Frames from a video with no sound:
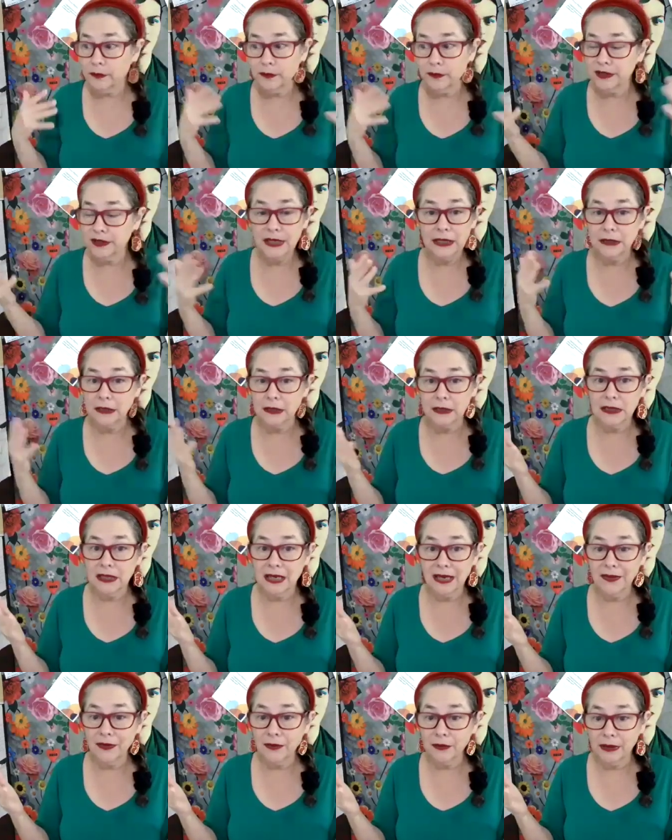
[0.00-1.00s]
present it
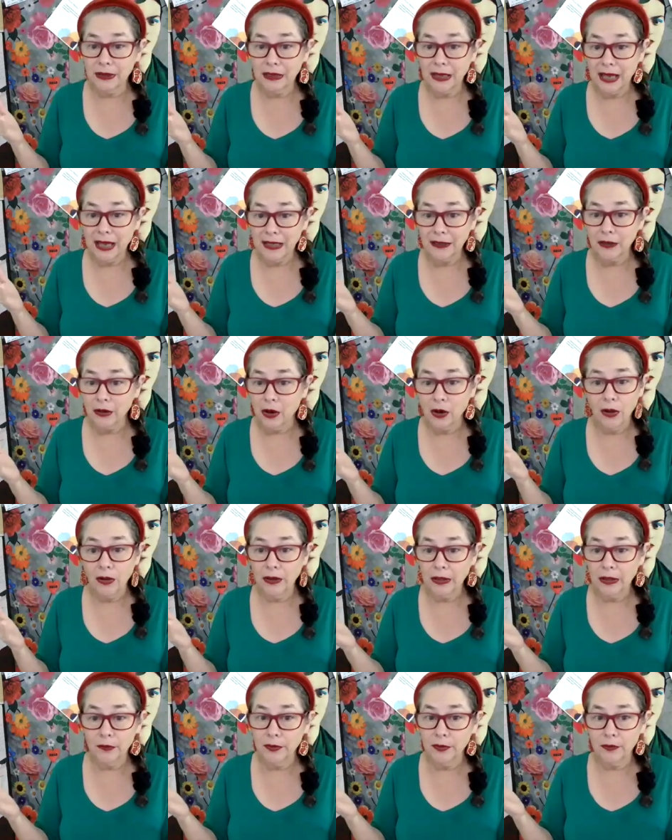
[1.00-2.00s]
together in Canada.
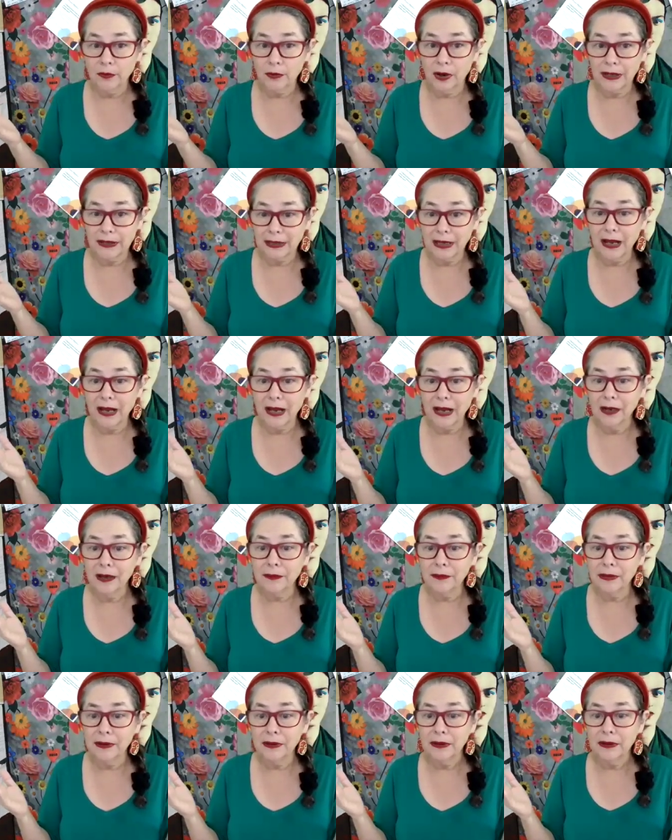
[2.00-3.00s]
I'll help you write it
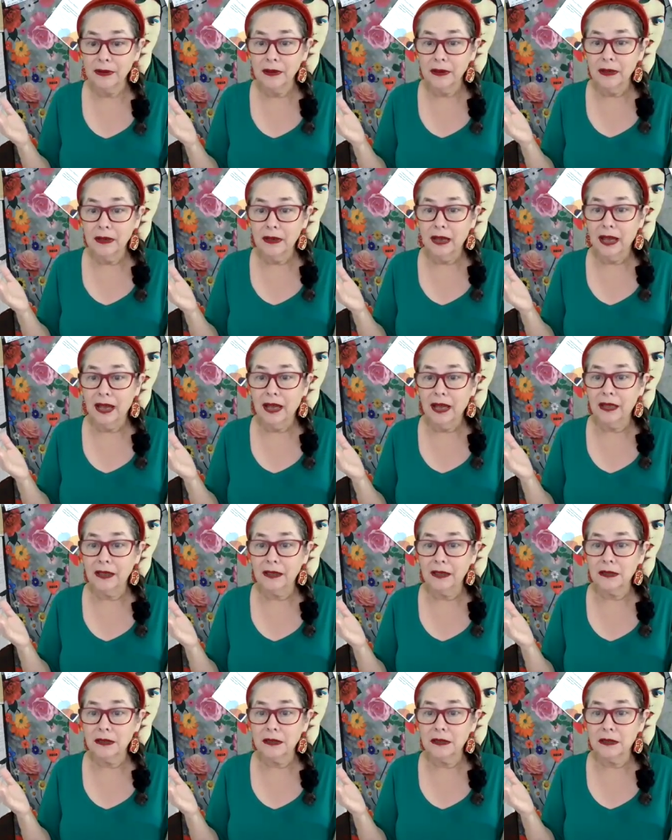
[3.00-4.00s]
up.
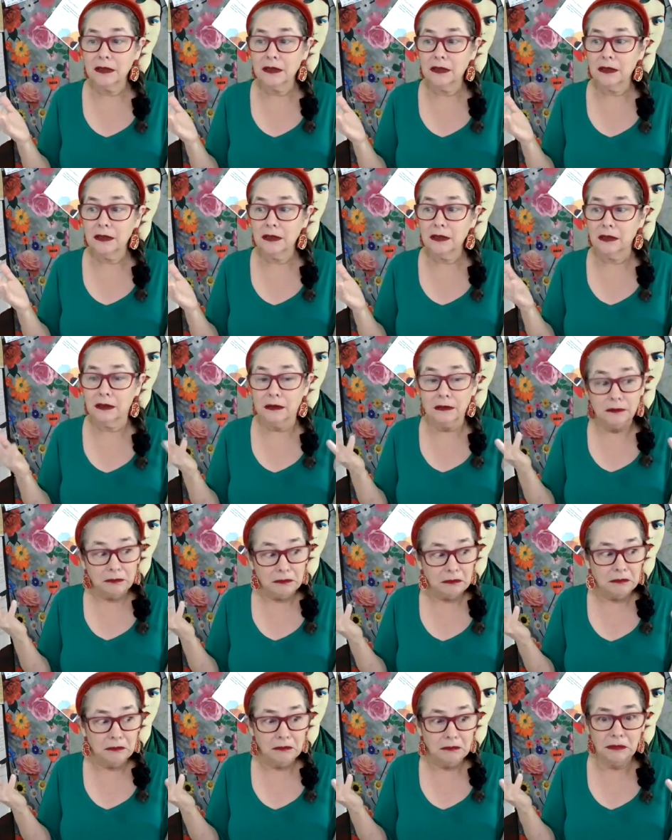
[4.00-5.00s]
And
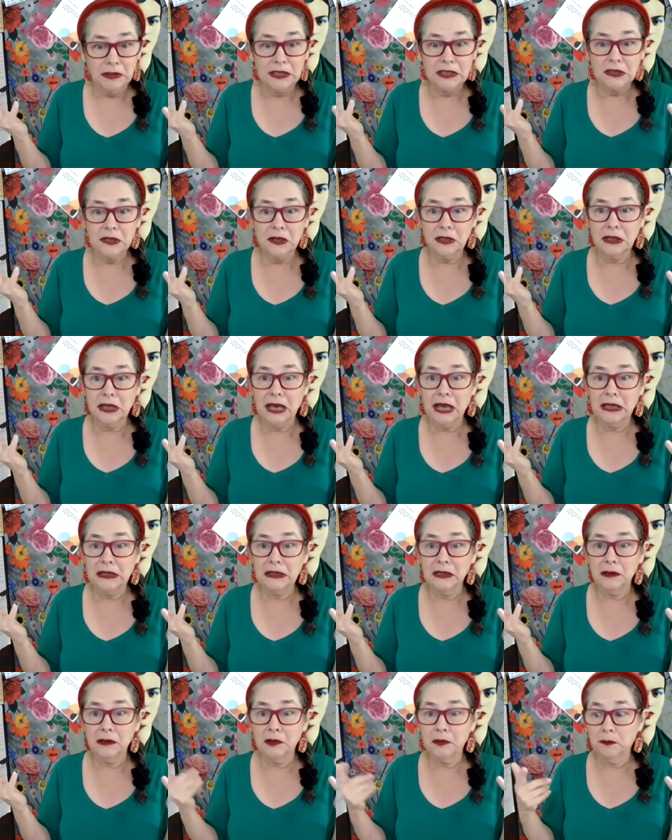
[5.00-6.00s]
let's go to
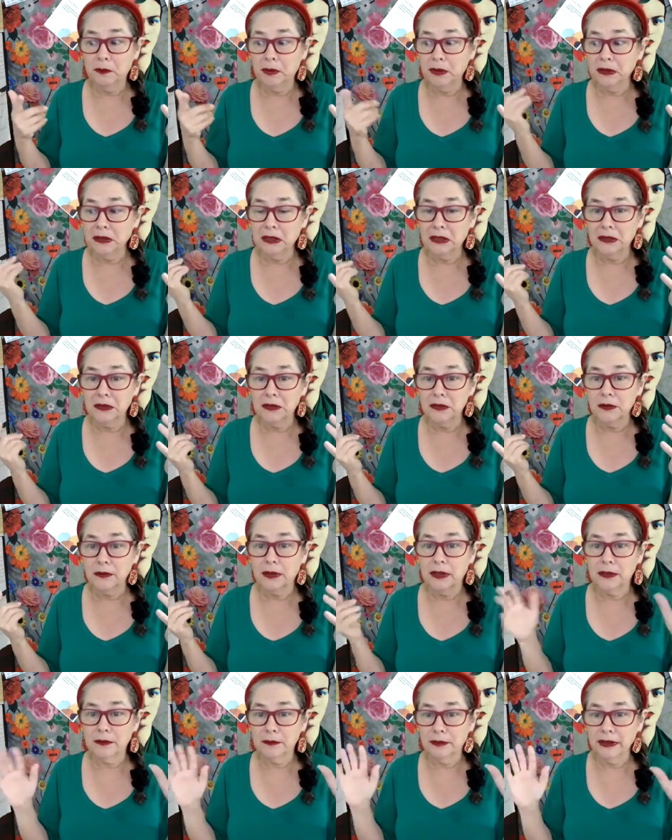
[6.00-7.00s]
Canada with Bindi and do
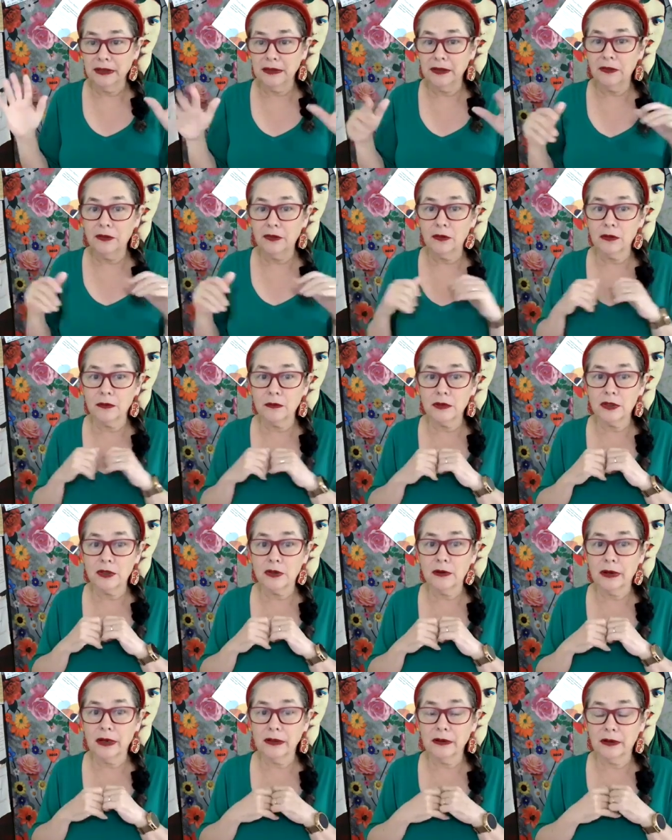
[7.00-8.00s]
it. And Bindi thought it was a
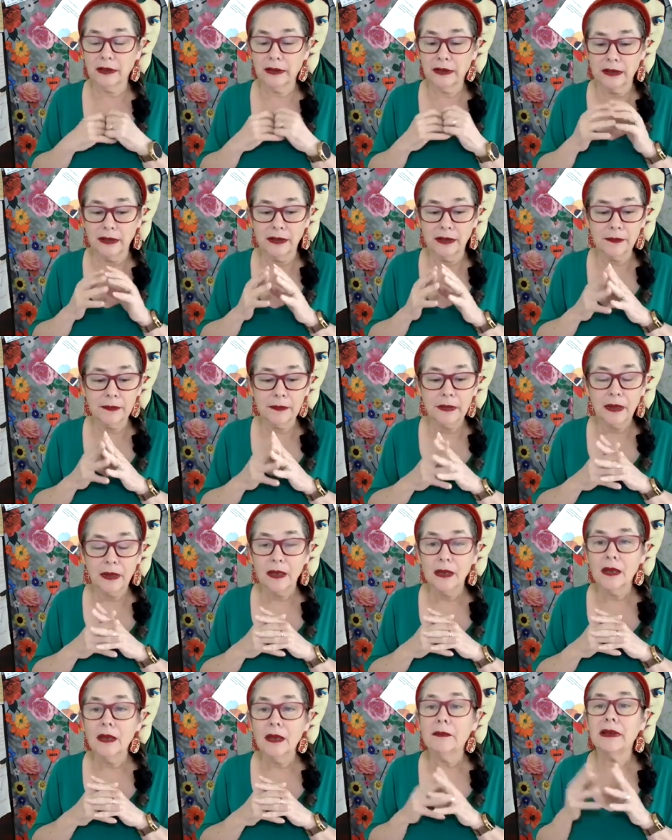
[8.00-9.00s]
great idea.
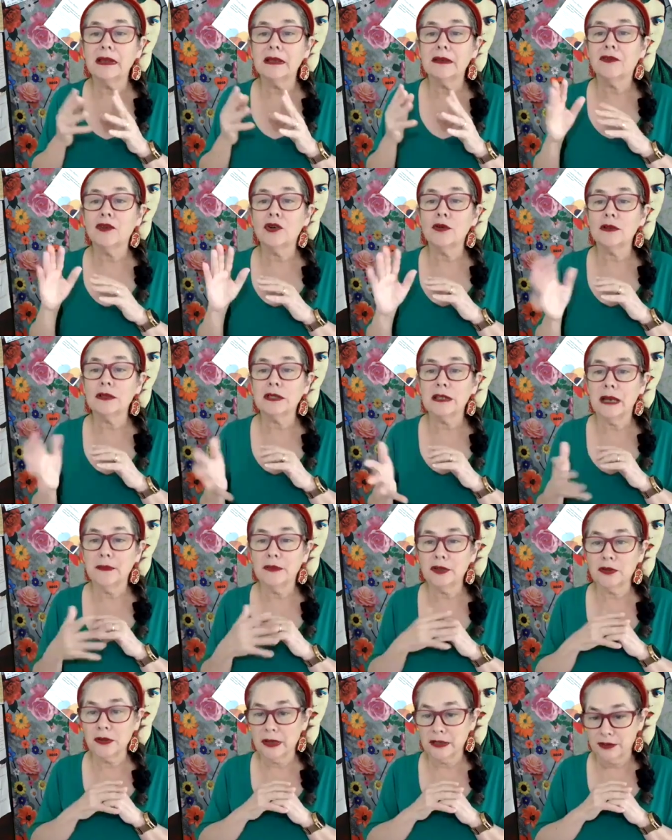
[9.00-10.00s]
But of course,
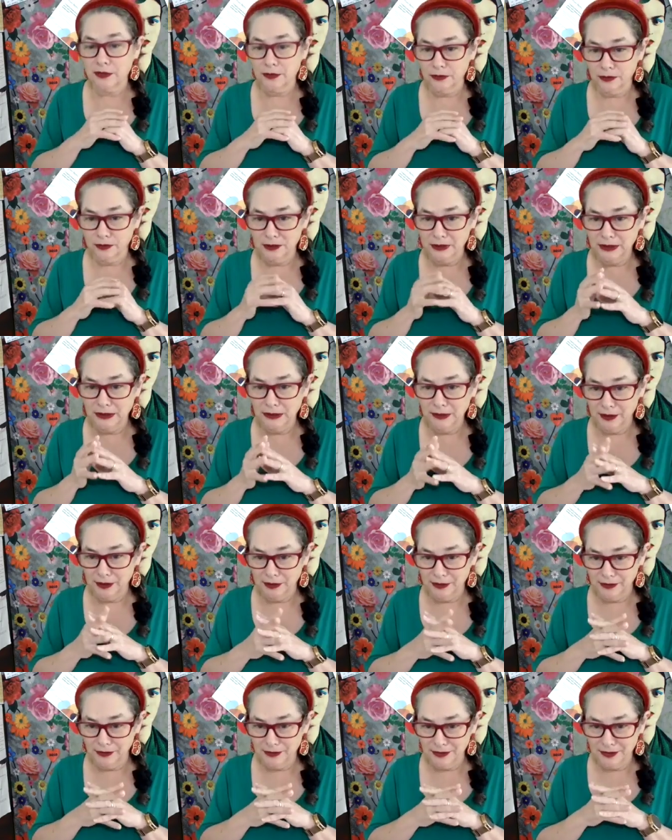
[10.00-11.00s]
abstracts are already
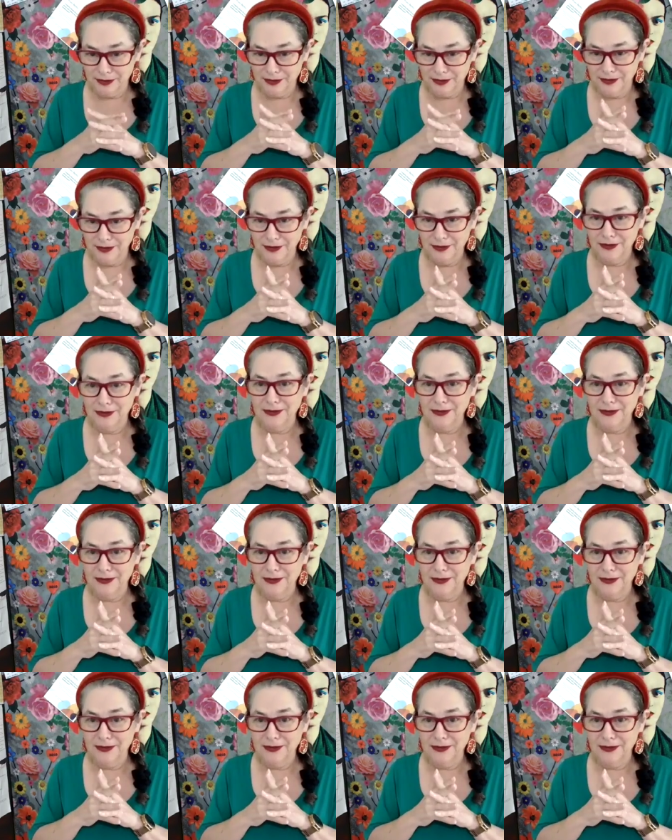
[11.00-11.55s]
closed.